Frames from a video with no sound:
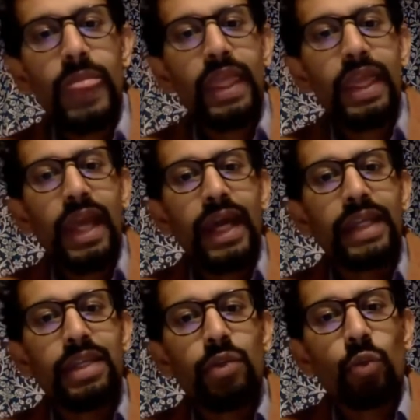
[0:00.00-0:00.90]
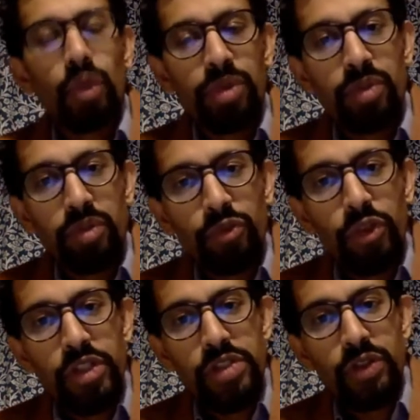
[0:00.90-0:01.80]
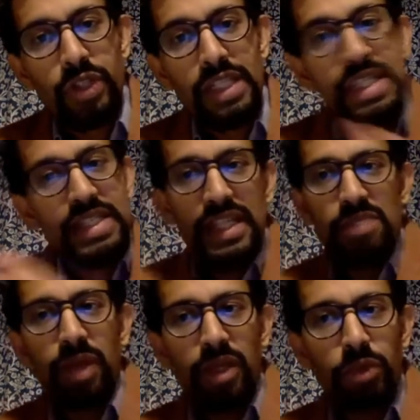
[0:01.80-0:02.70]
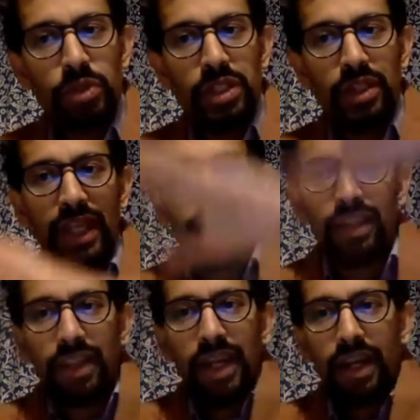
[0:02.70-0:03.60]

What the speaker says: And what people have focused on is that spike protein, that